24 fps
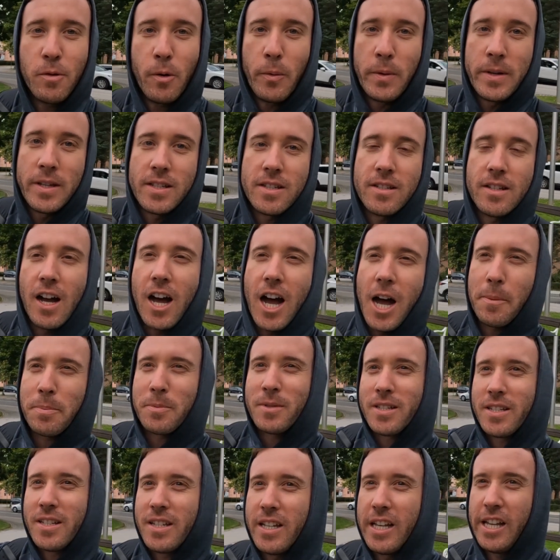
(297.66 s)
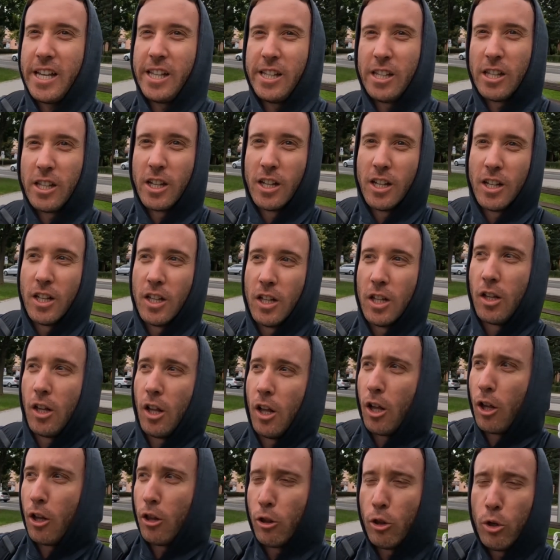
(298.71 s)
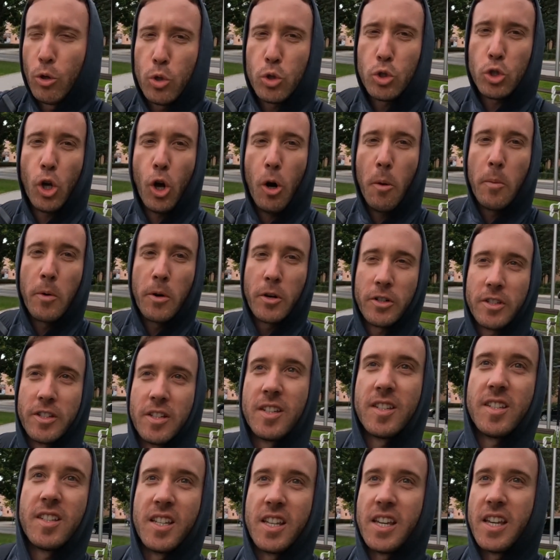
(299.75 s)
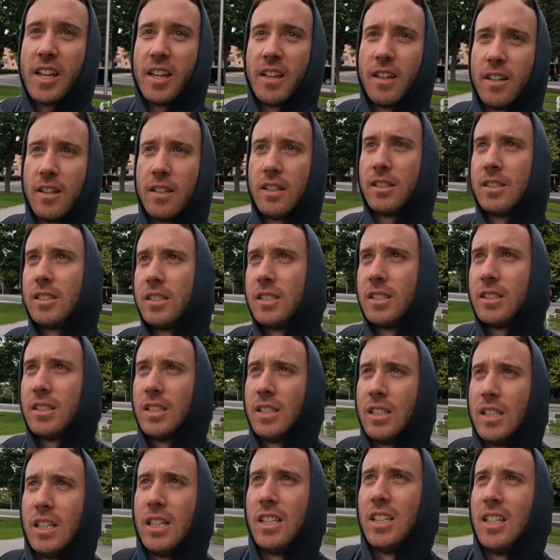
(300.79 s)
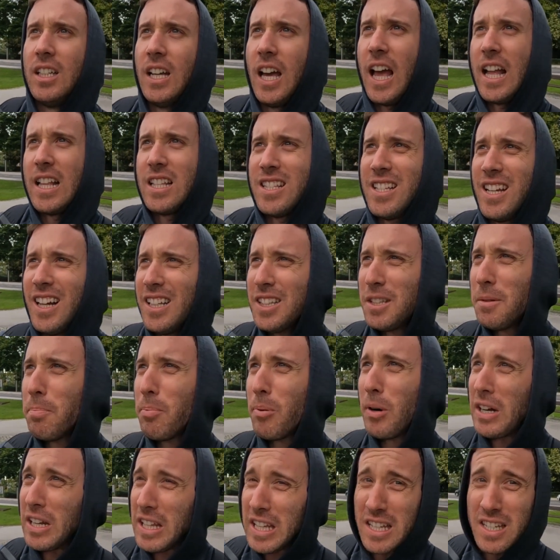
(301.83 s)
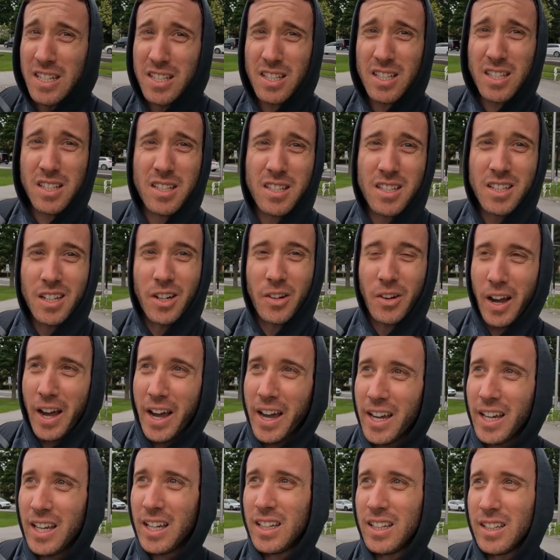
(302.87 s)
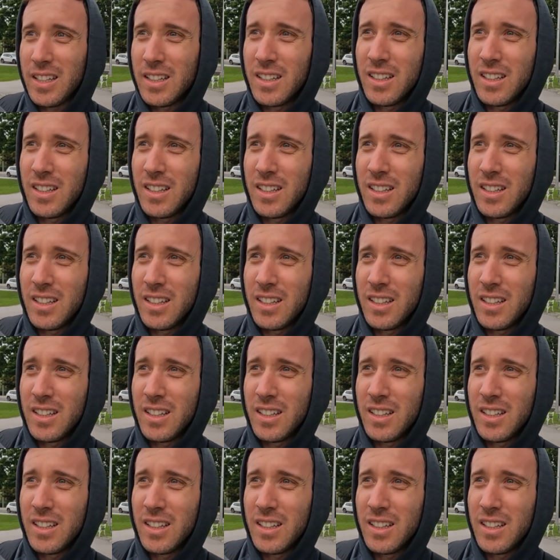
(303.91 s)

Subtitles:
is what we stopped in Lutomer to see. It's not the prettiest, okay?